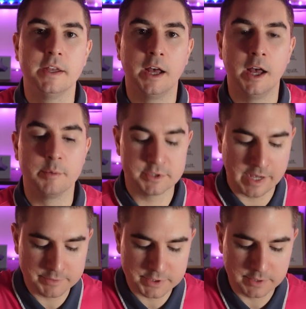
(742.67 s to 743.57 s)
Because um,
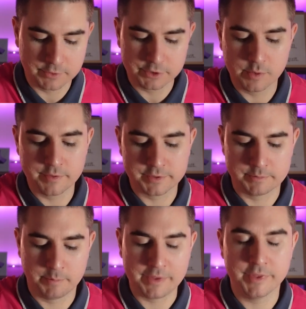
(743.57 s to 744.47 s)
obviously if you're doing this
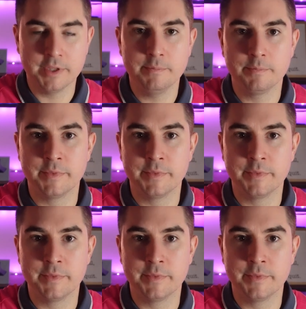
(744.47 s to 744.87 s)
method,